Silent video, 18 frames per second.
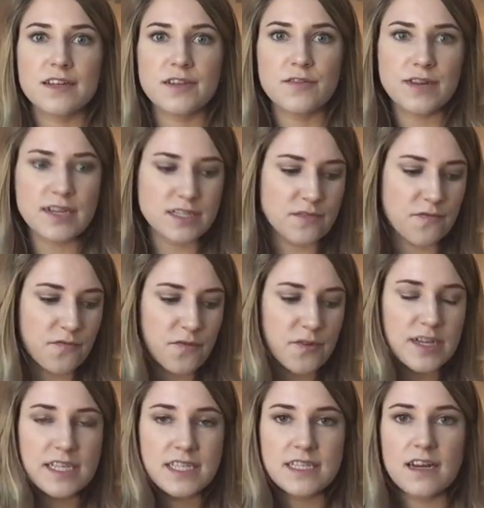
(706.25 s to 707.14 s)
You'll get some
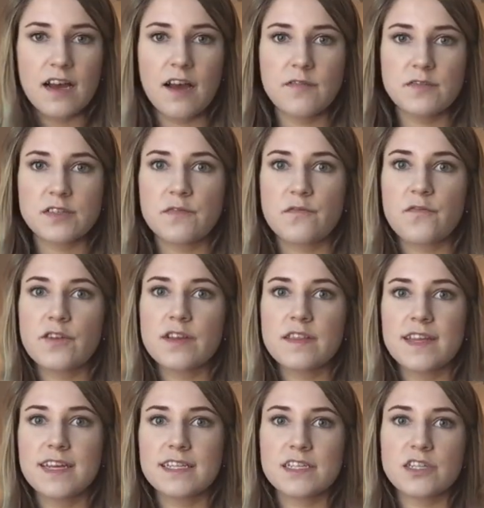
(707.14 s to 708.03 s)
free stuff, some free
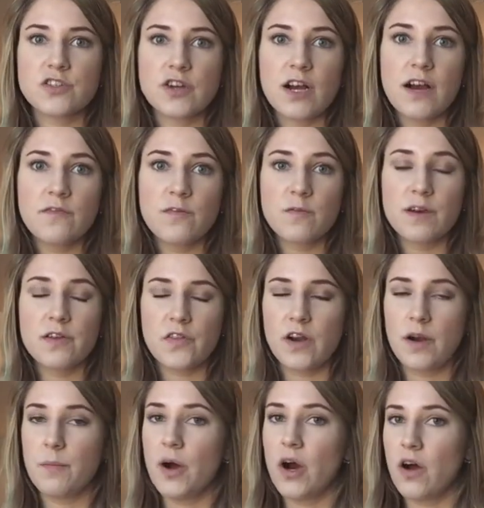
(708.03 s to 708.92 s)
things to travel with,
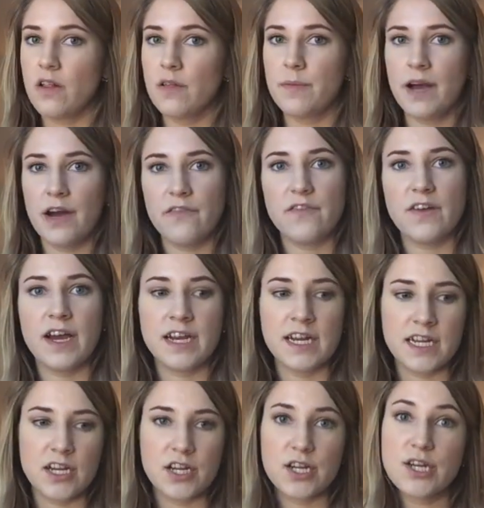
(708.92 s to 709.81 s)
and I'm all about
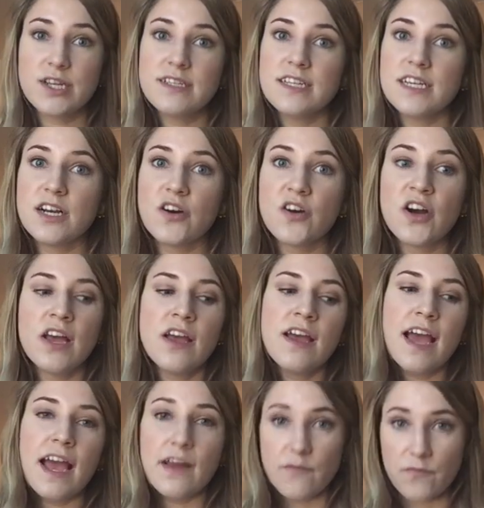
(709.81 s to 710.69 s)
finding a good deal
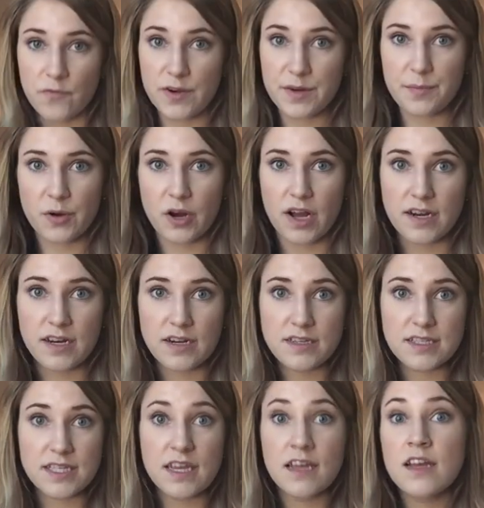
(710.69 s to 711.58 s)
and free
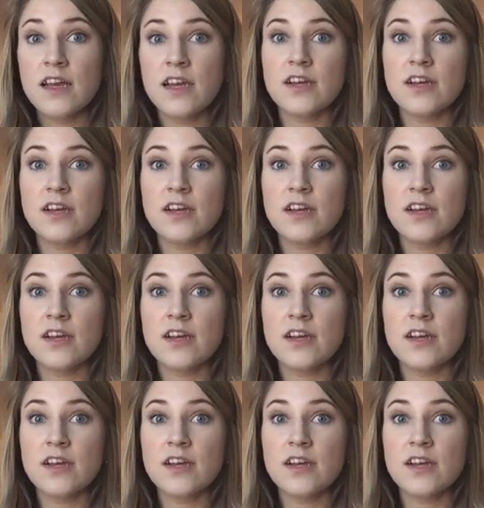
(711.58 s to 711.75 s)
products.